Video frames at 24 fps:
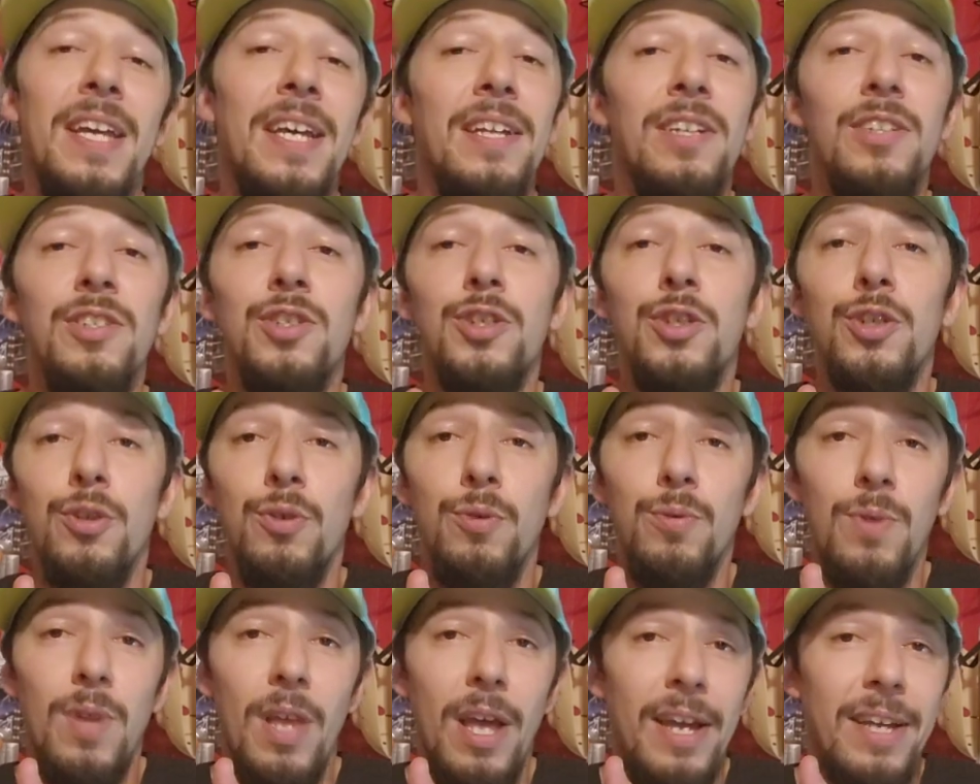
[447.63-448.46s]

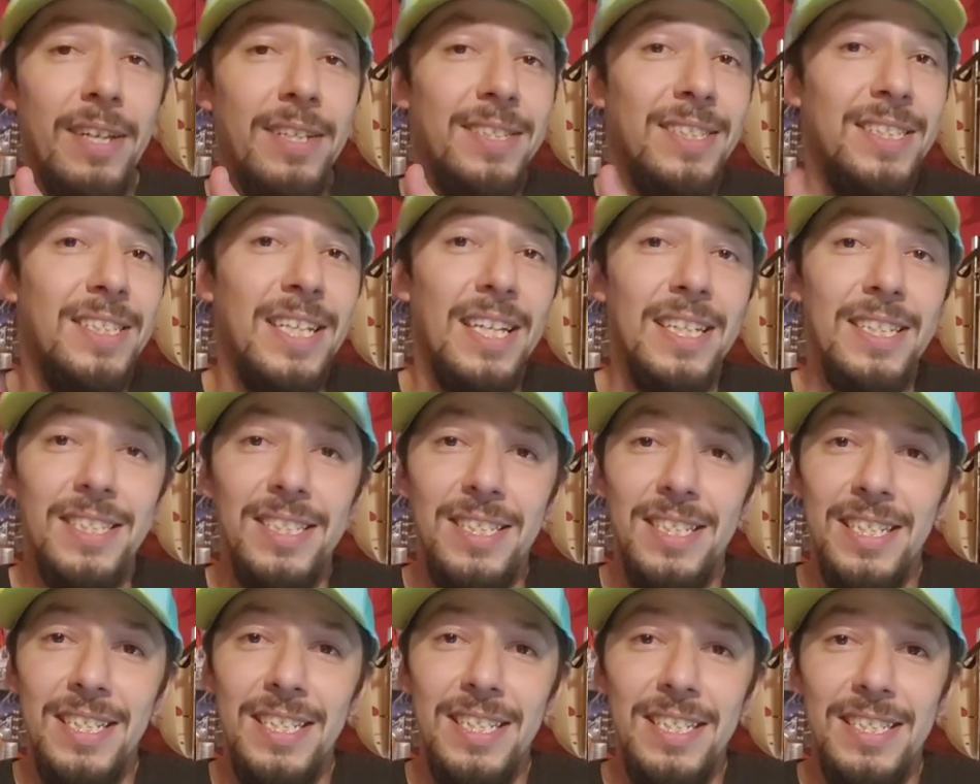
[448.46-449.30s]
into like
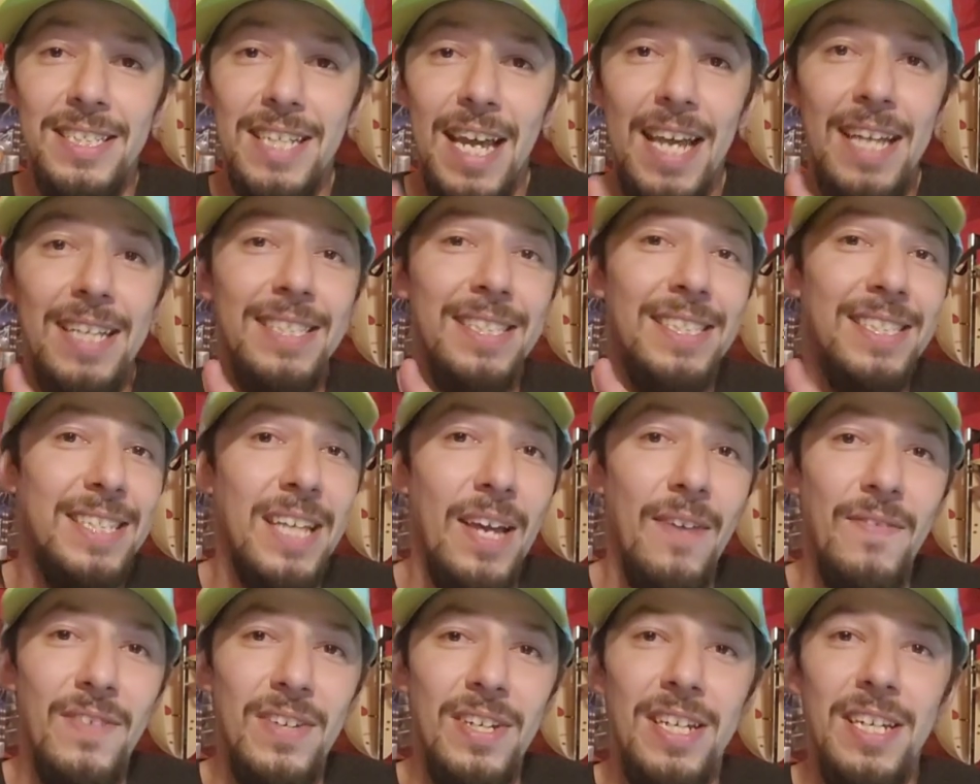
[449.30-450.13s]
60s and
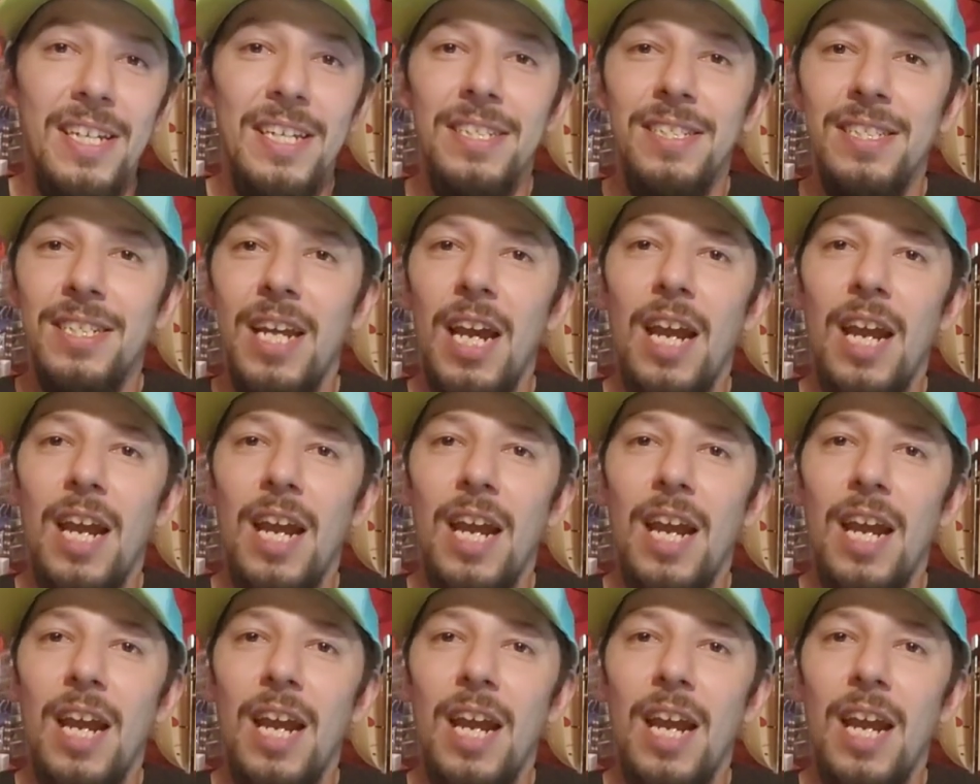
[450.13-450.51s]
70s